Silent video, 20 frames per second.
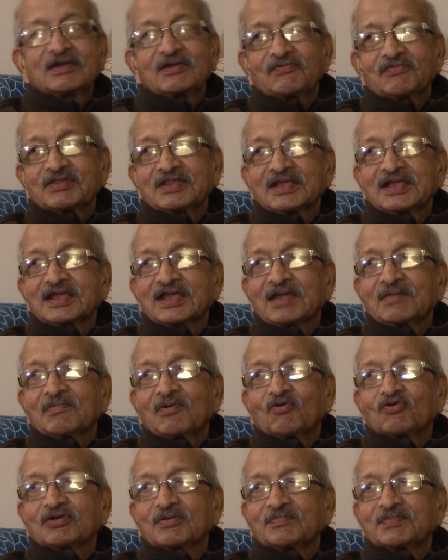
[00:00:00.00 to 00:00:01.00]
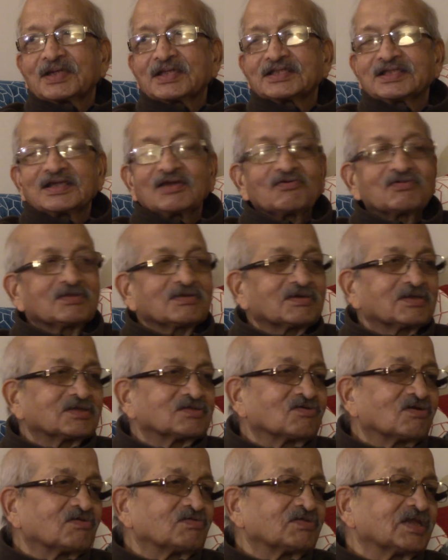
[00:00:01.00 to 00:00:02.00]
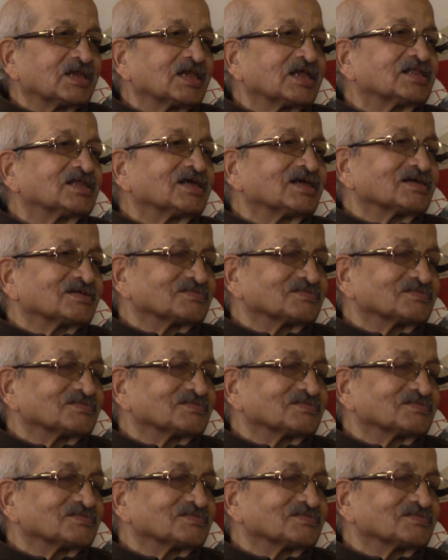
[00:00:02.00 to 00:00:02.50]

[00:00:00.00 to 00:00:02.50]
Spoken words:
everything came out of nothing, everything dissolved in nothing.